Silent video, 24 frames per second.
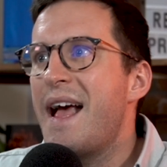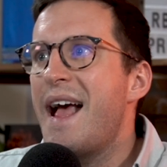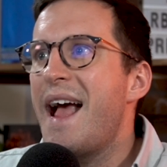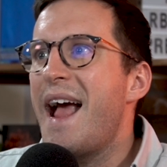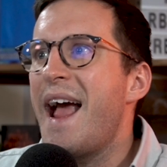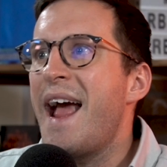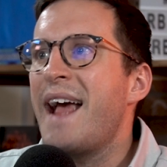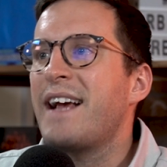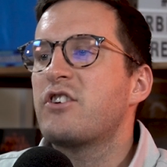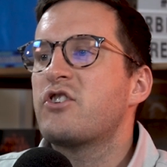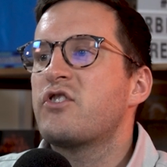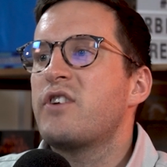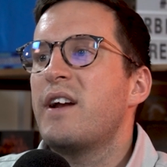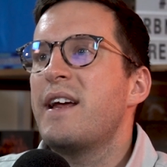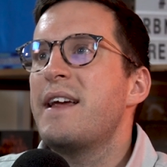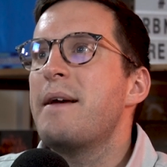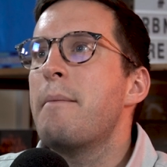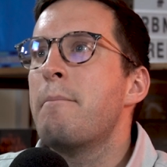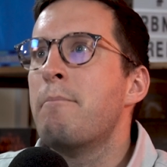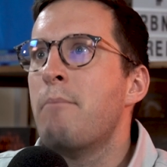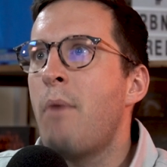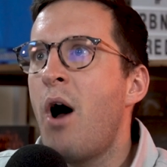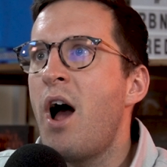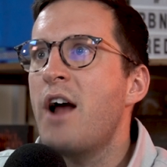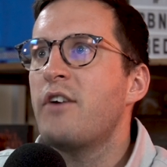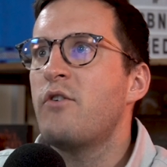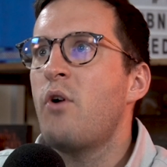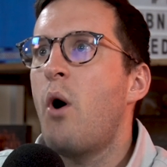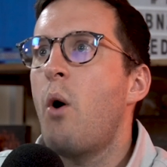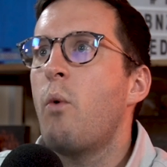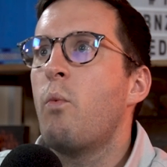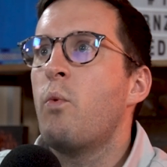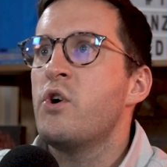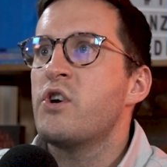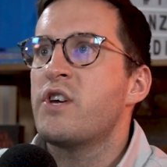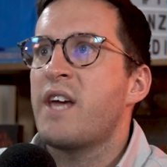actually might
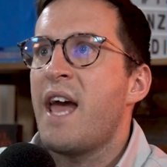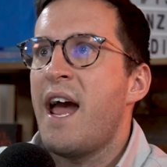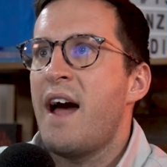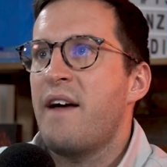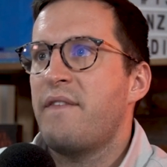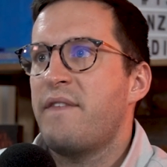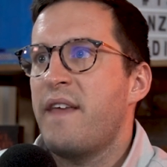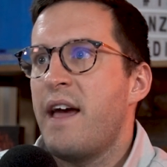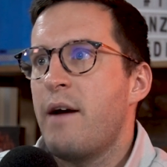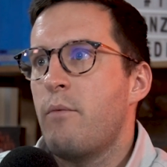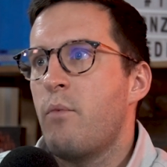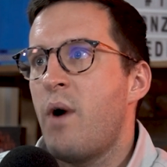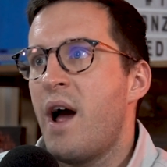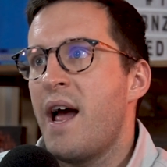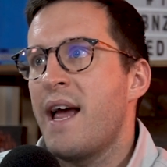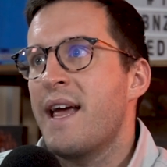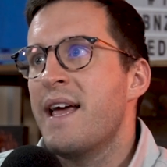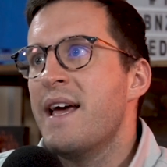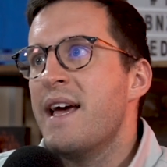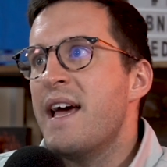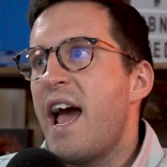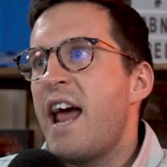not work out that way.